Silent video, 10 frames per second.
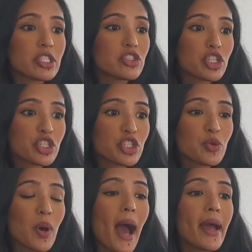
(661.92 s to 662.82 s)
is just
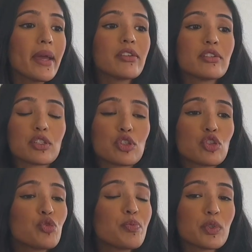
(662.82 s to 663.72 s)
too high. There's a
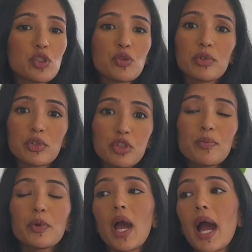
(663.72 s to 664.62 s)
super, super,
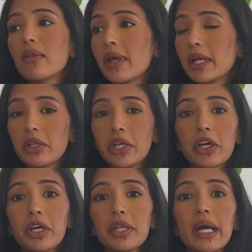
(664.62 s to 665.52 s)
super high
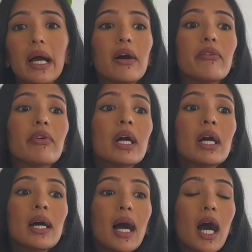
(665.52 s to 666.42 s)
likelihood of
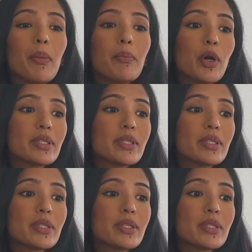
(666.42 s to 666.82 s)
PIH,